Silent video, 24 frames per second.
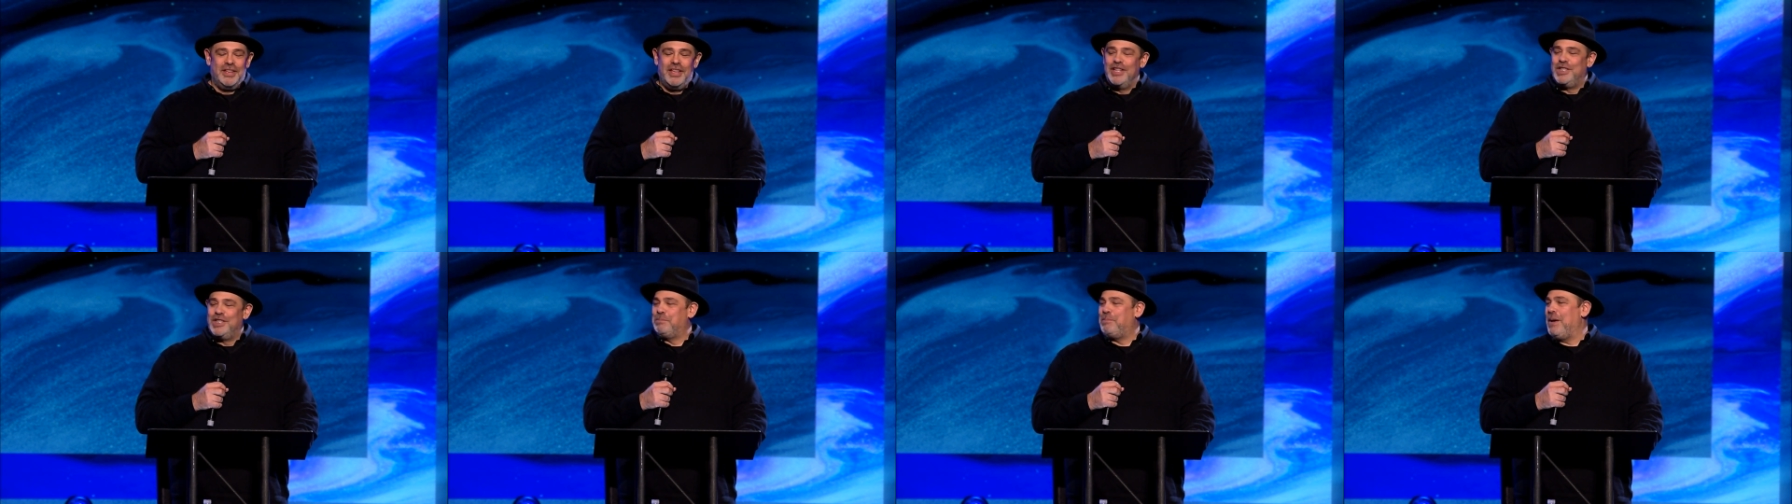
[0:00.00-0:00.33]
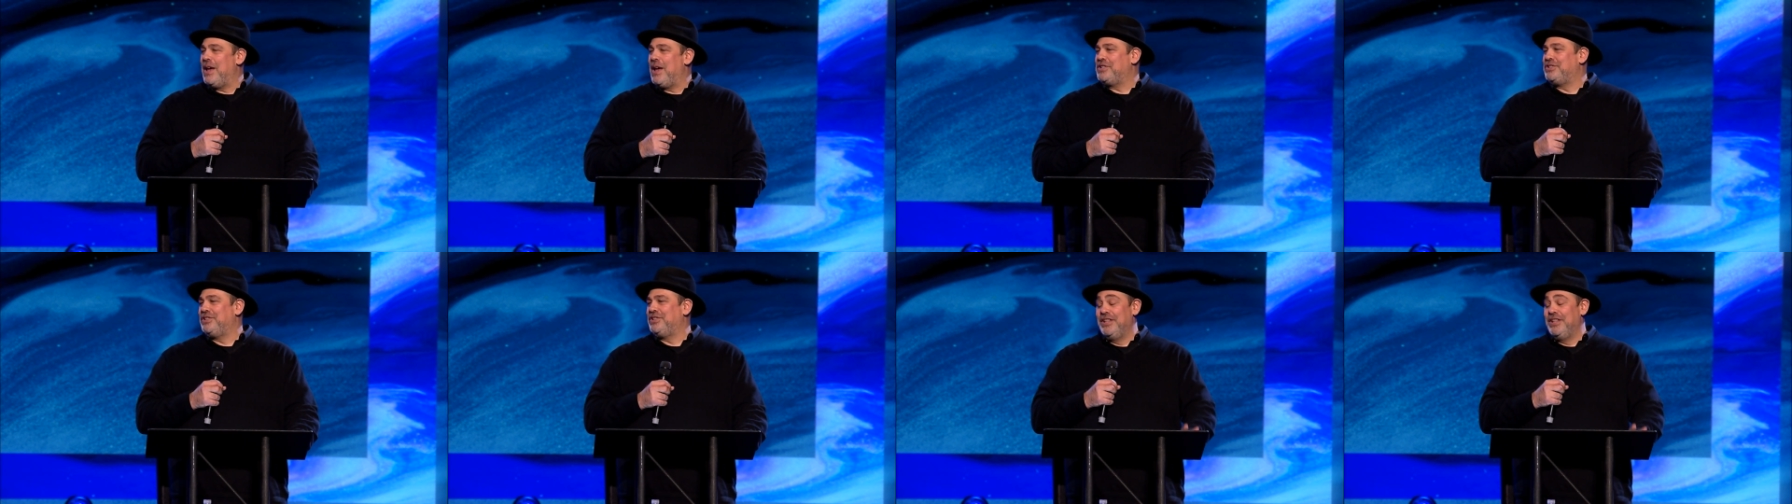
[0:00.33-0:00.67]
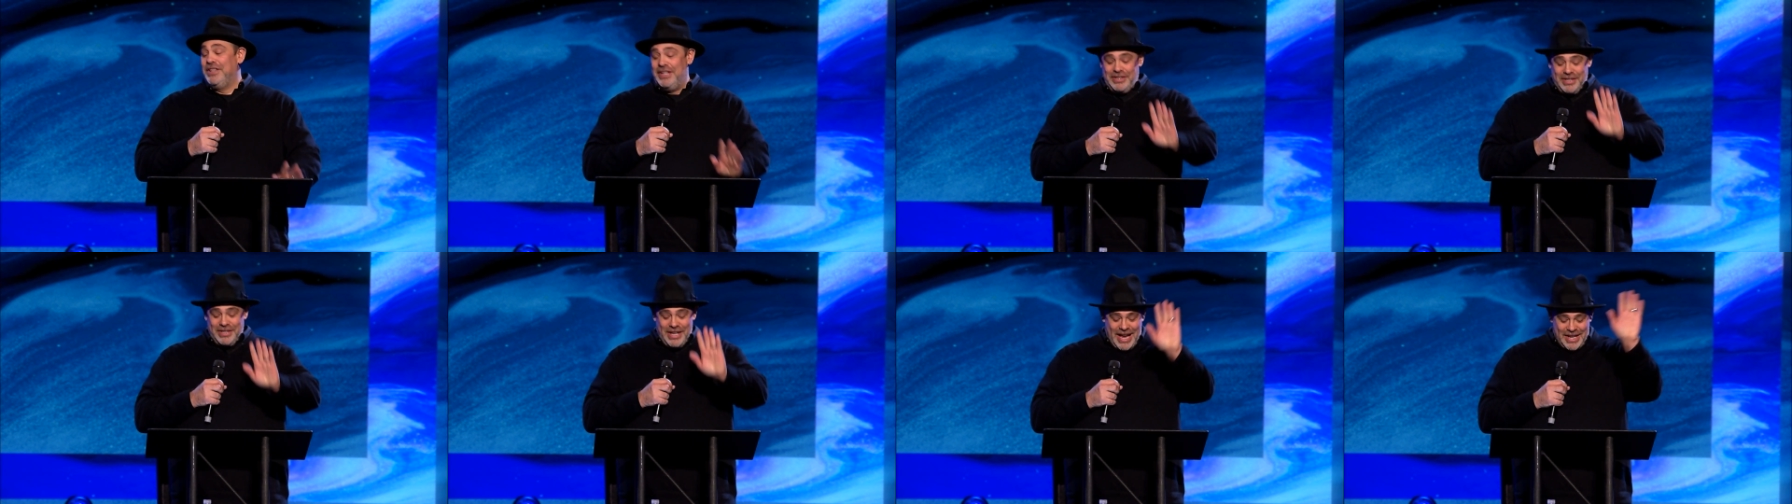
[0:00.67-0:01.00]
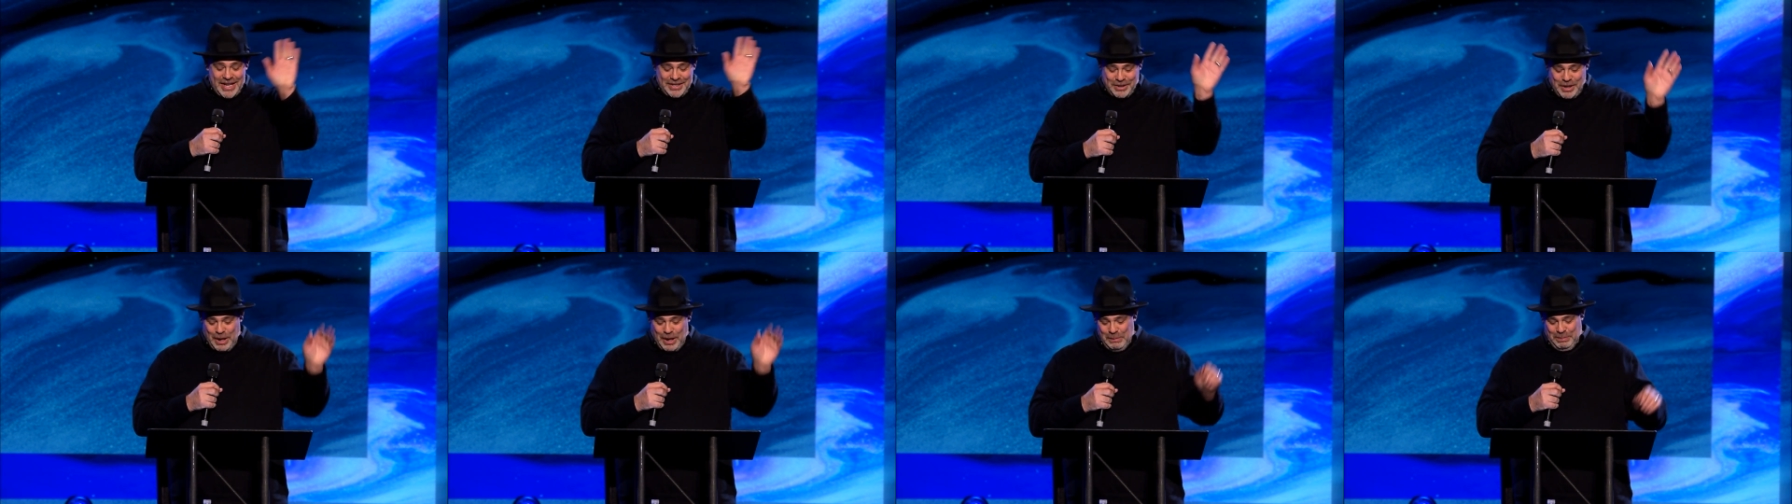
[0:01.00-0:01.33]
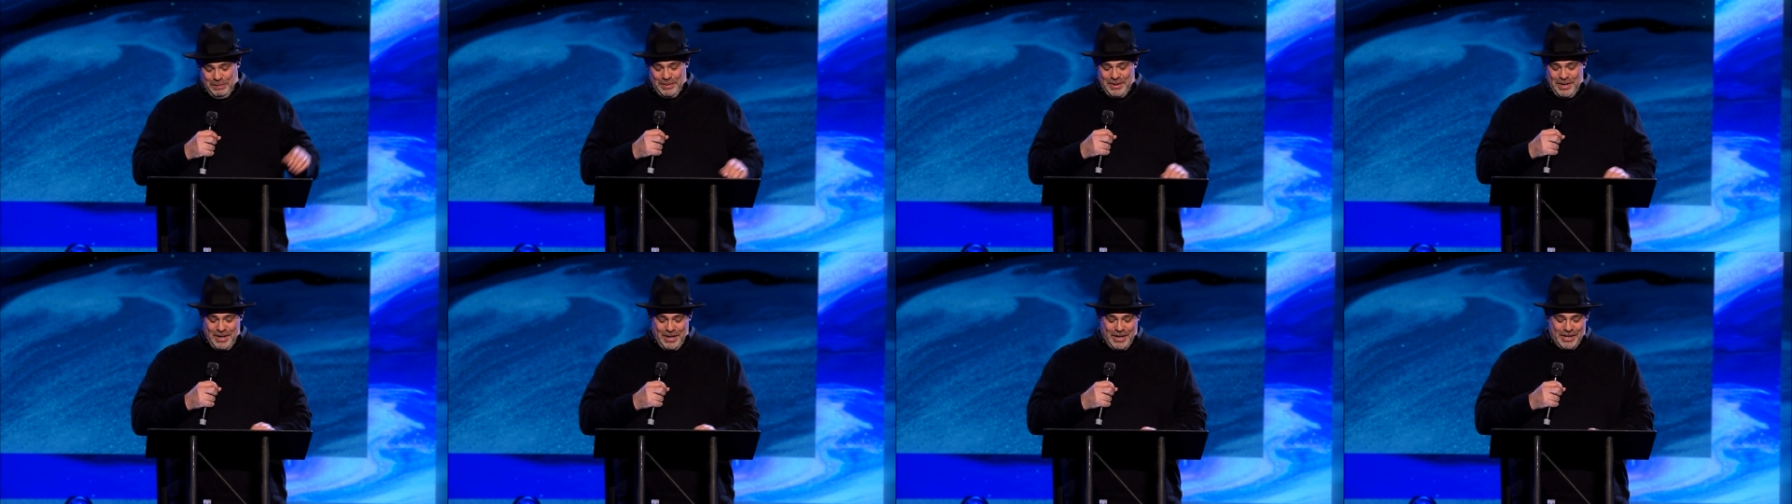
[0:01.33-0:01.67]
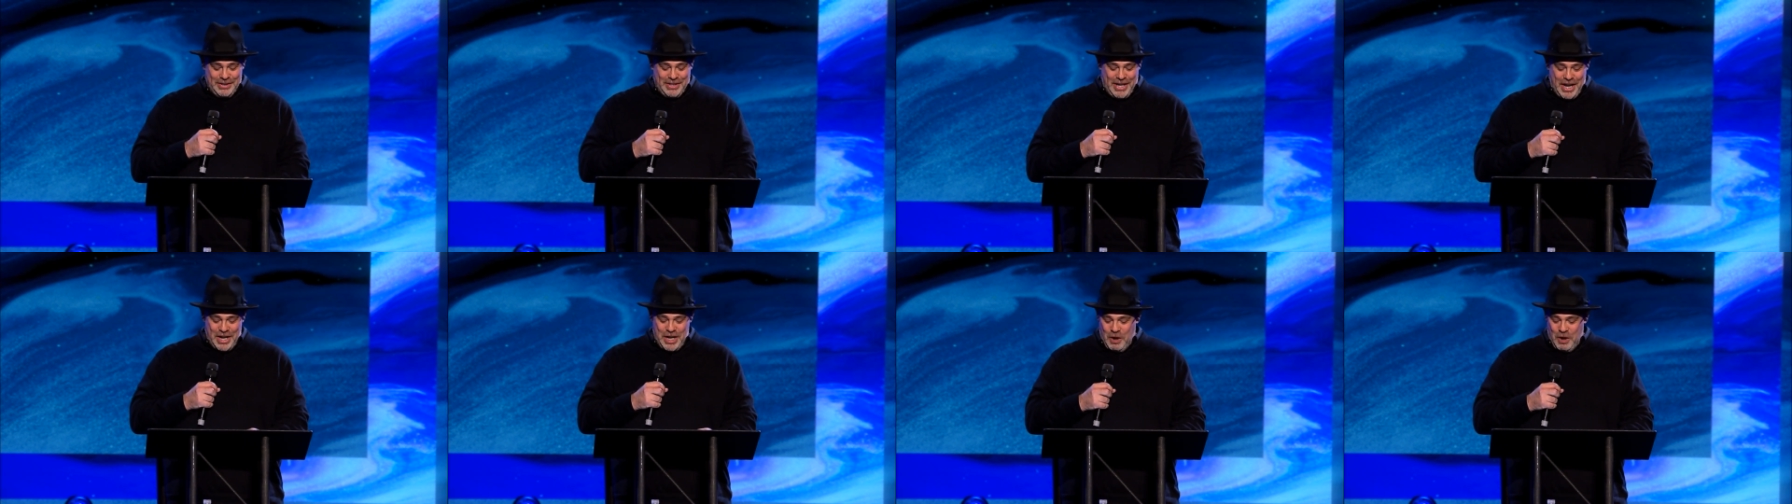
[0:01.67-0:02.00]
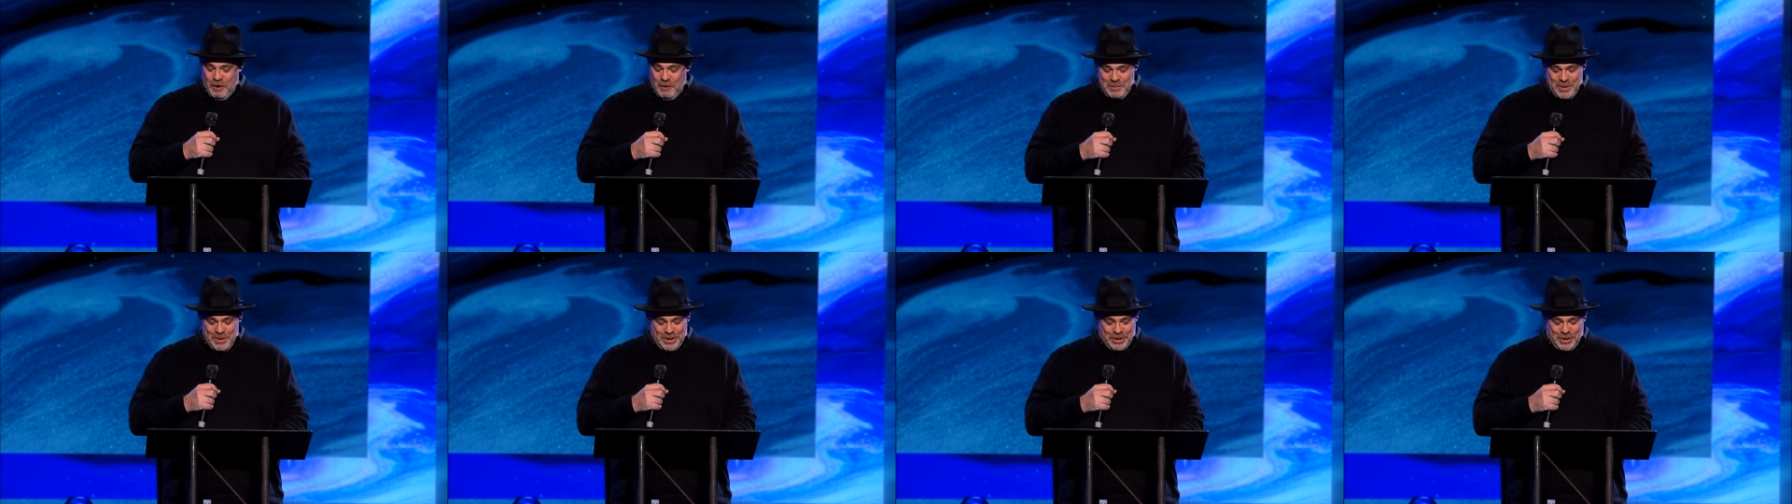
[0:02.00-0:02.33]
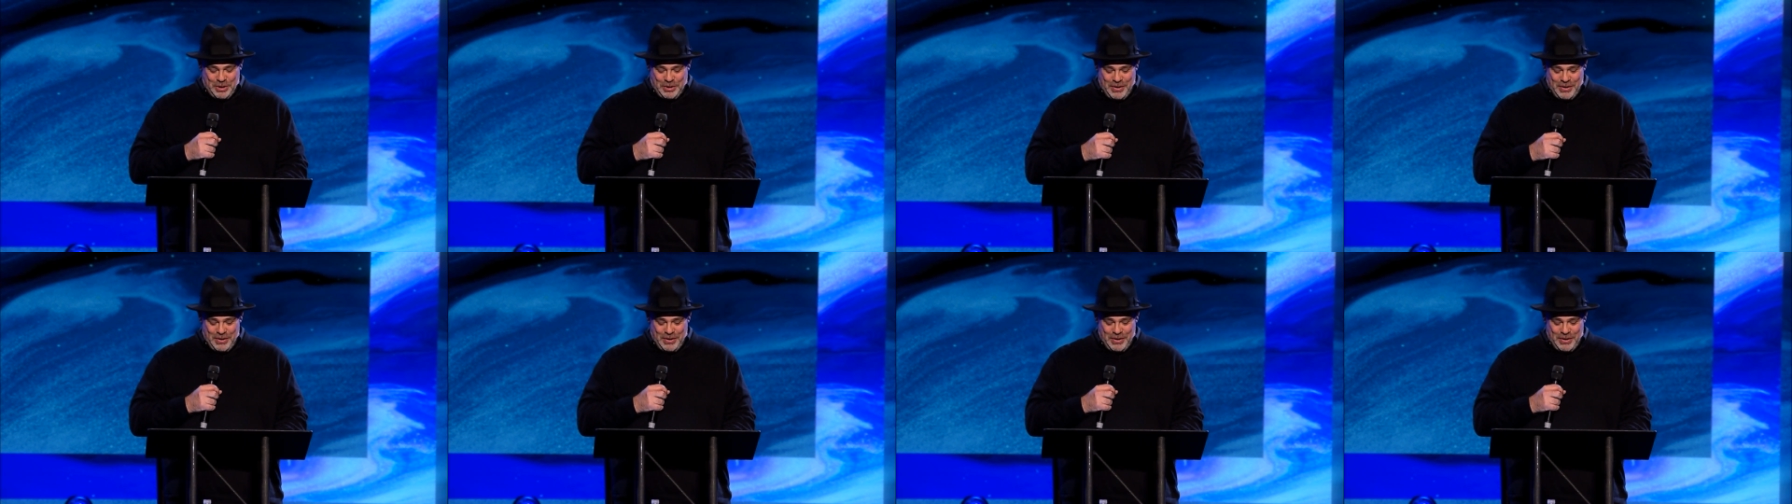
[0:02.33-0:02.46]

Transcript: Especially these last couple years, I know have been